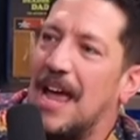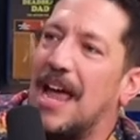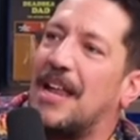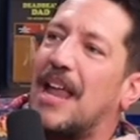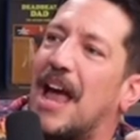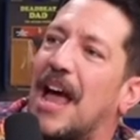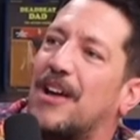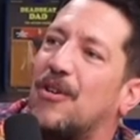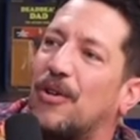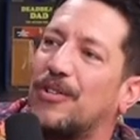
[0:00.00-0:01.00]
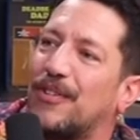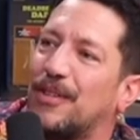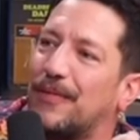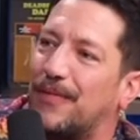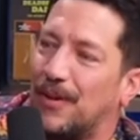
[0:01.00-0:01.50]
And I called her
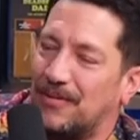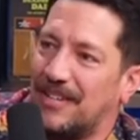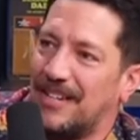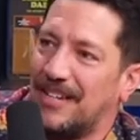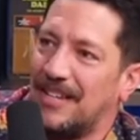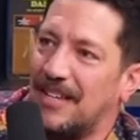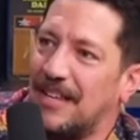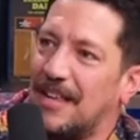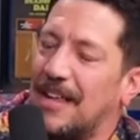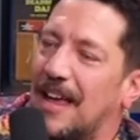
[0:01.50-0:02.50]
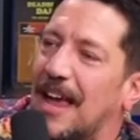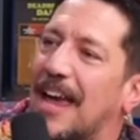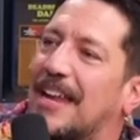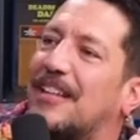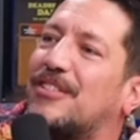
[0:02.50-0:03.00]
on the phone
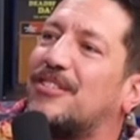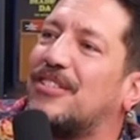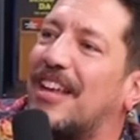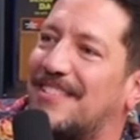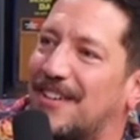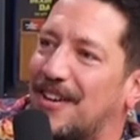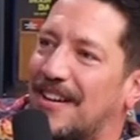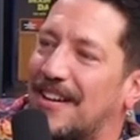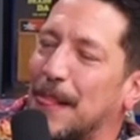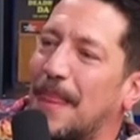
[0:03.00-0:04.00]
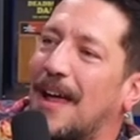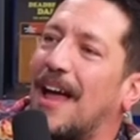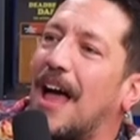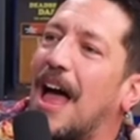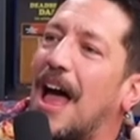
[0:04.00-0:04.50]
and I said to her,
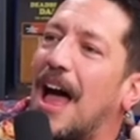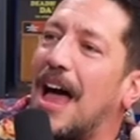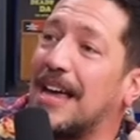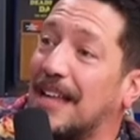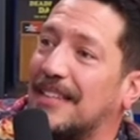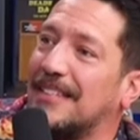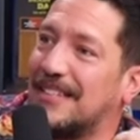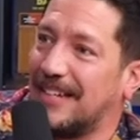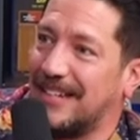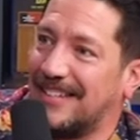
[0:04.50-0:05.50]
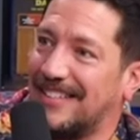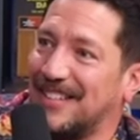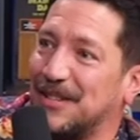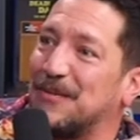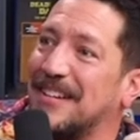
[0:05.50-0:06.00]
I got these tickets,
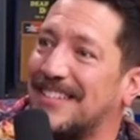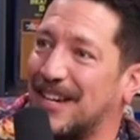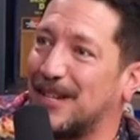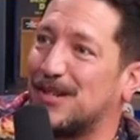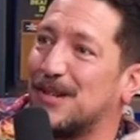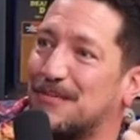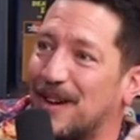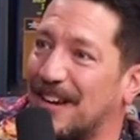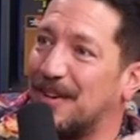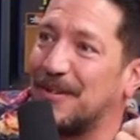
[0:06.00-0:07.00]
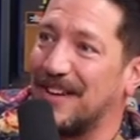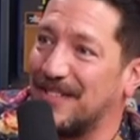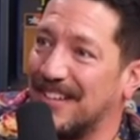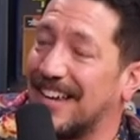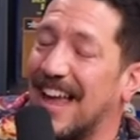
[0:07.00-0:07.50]
the Rent tickets, you know,
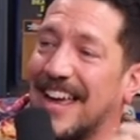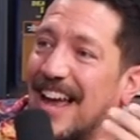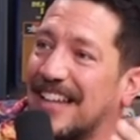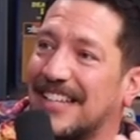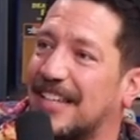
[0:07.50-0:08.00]
whatever. Like, I got these.